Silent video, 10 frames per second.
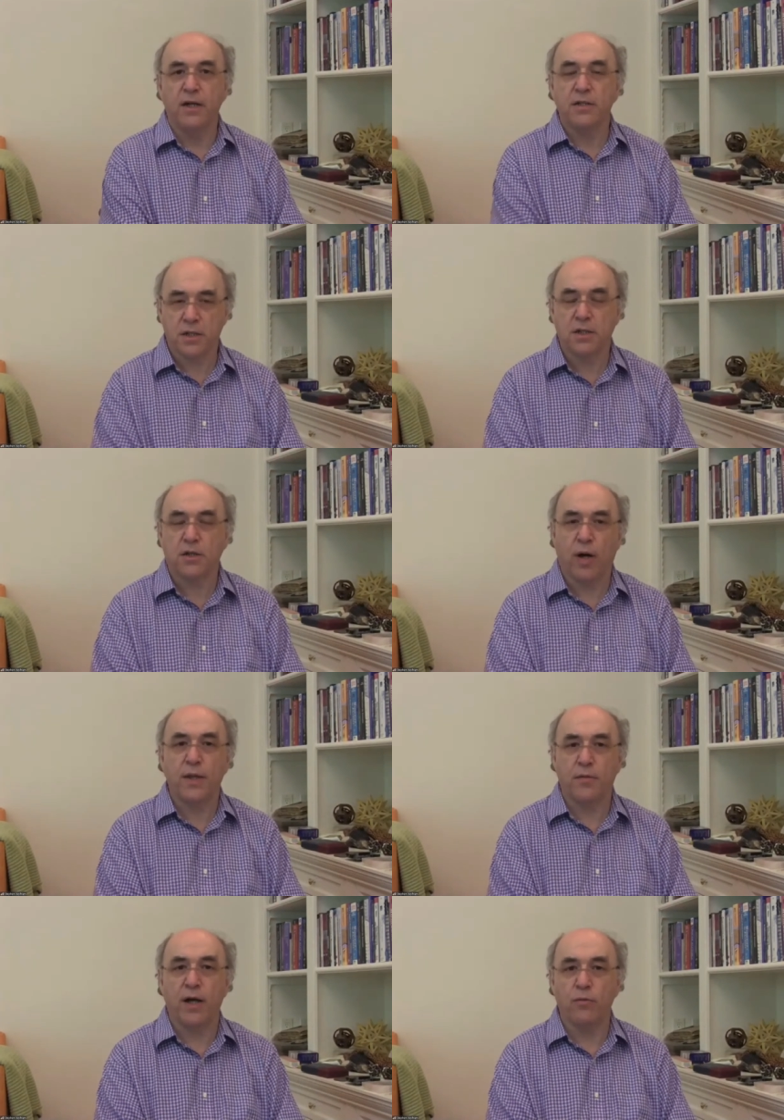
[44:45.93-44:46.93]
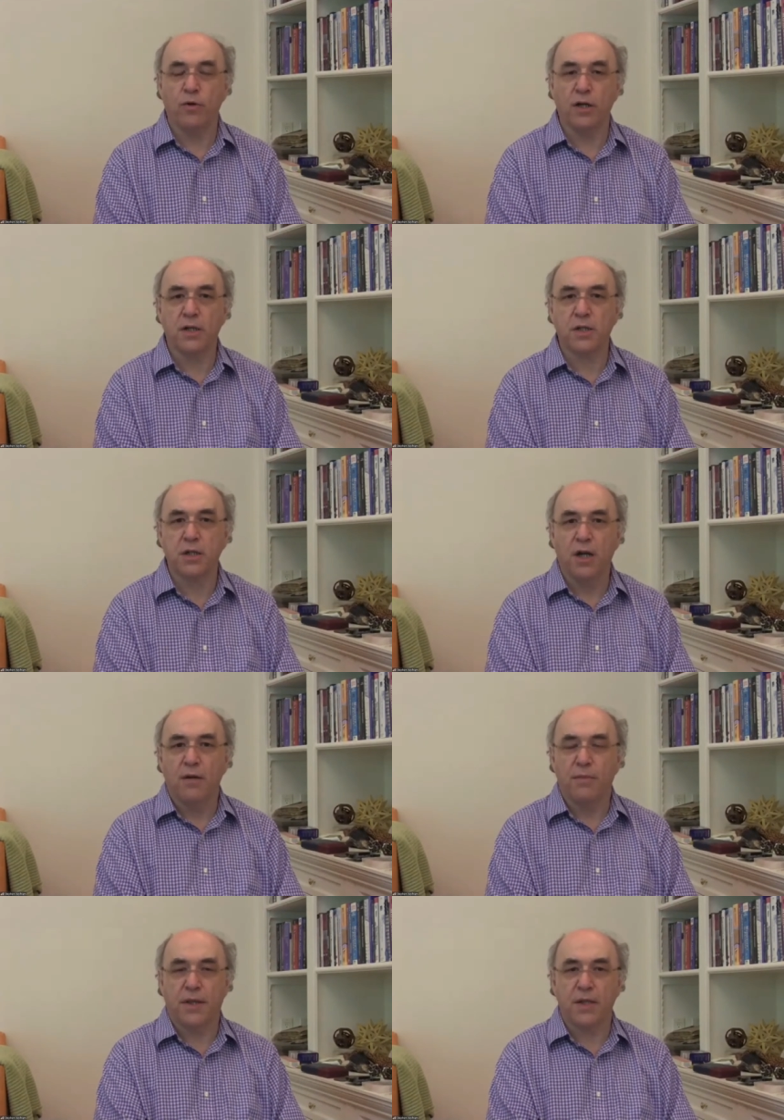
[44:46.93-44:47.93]
It isn't quite the way it works,
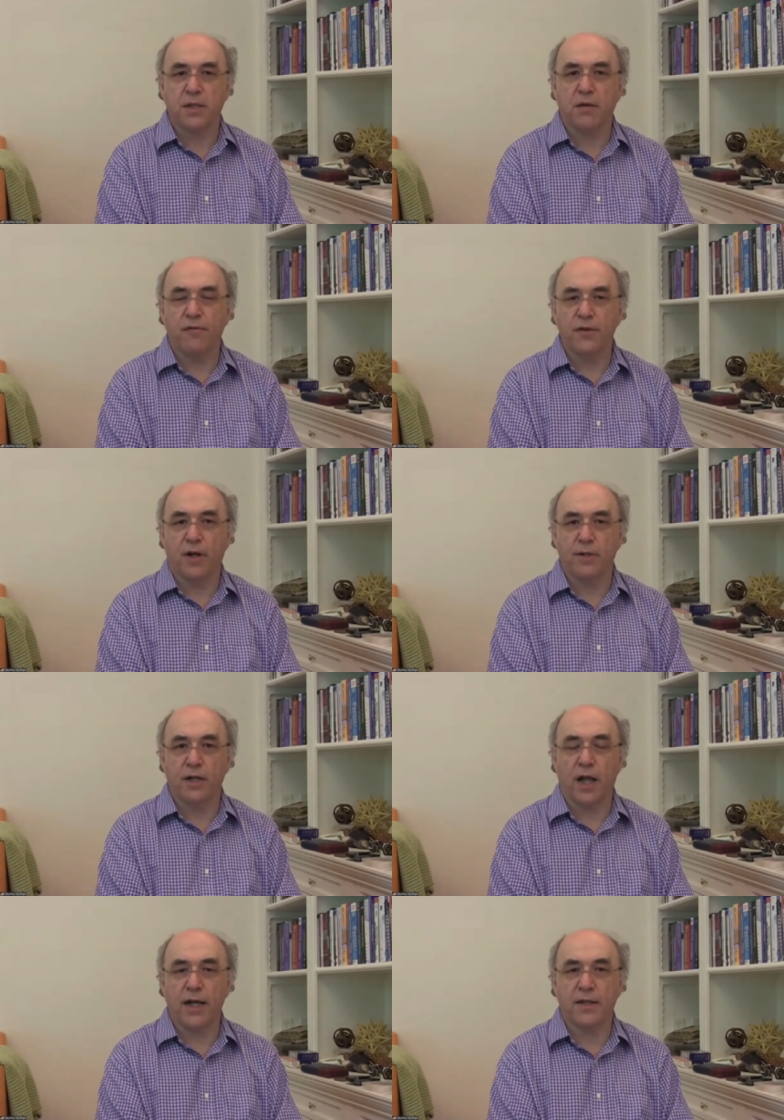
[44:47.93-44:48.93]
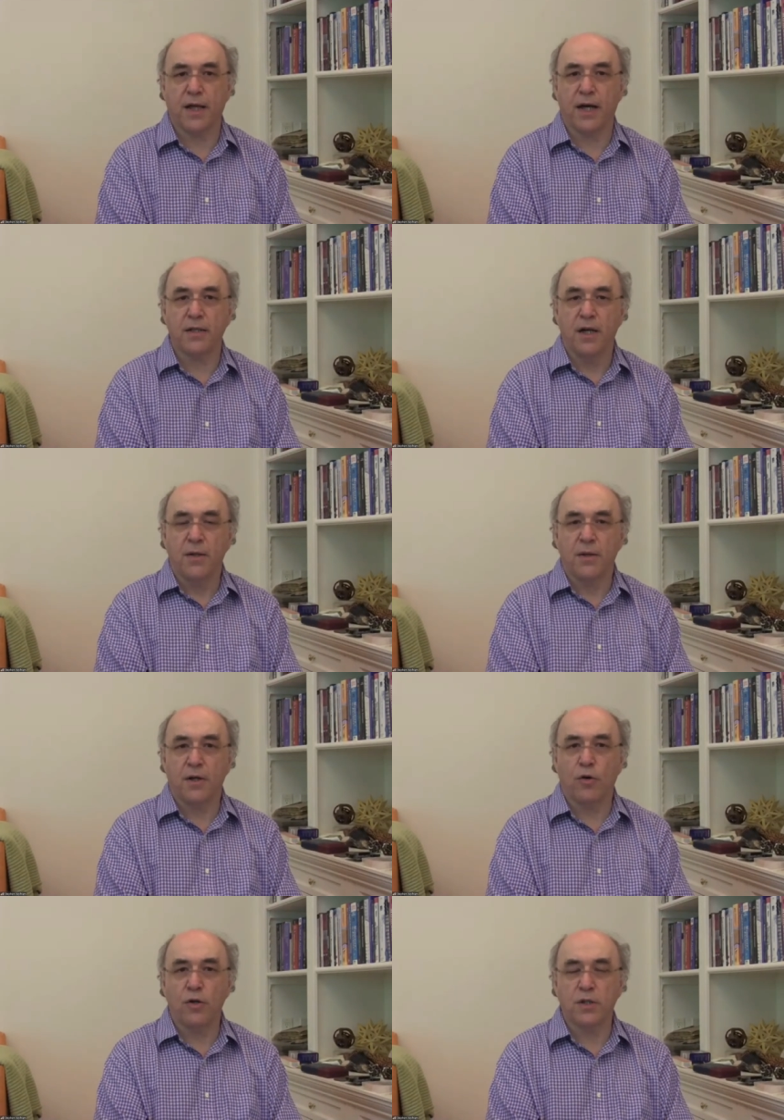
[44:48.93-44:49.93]
but there's some phenomenon like that
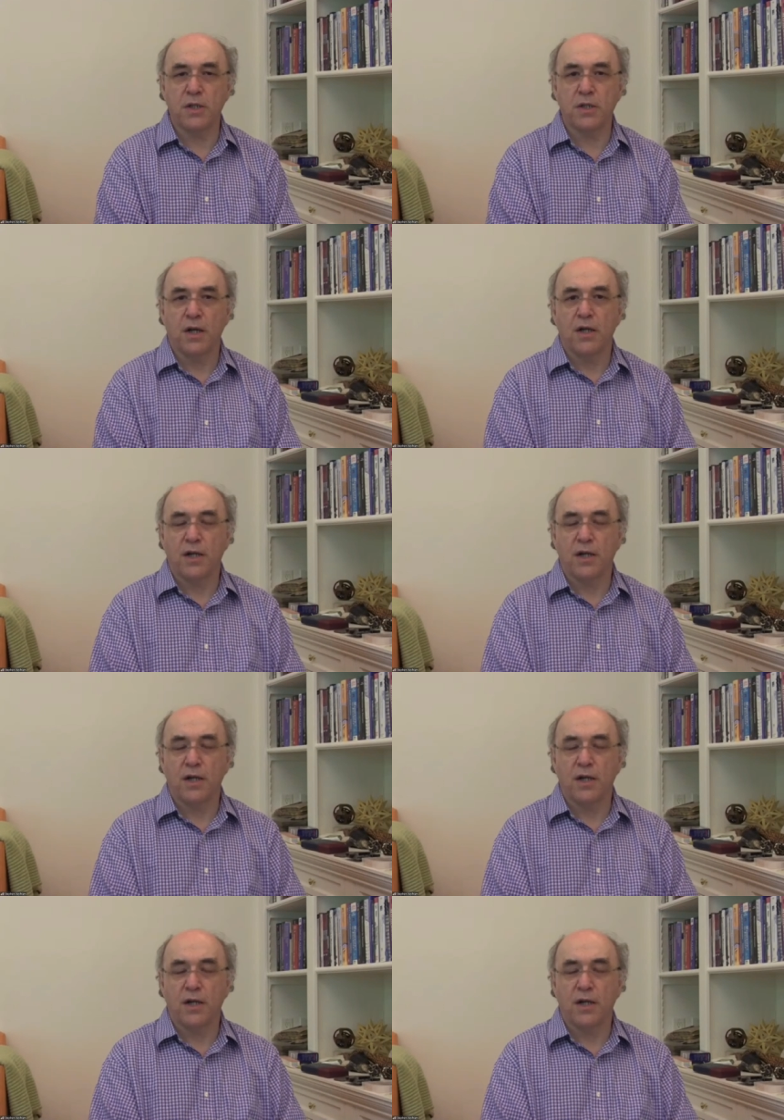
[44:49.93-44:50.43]
that causes,